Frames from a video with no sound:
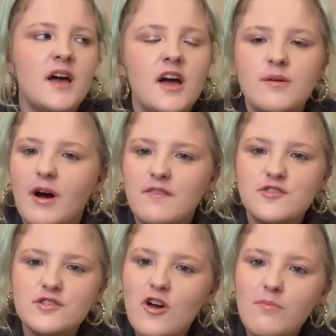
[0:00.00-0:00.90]
but I've
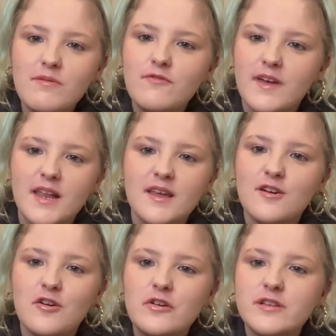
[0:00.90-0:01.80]
just not been feeling
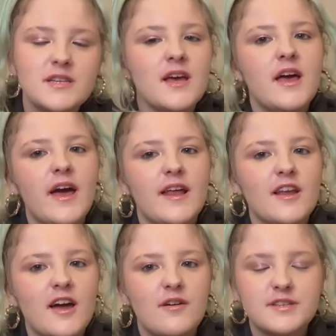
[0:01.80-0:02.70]
good. And
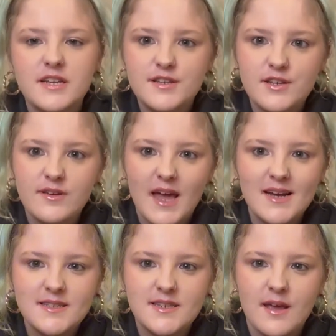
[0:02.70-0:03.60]
I was going to do it
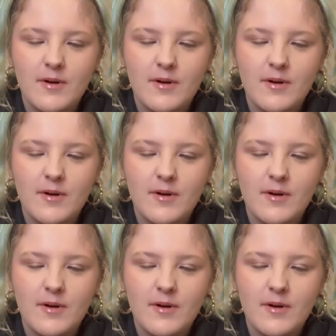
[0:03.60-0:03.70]
yesterday,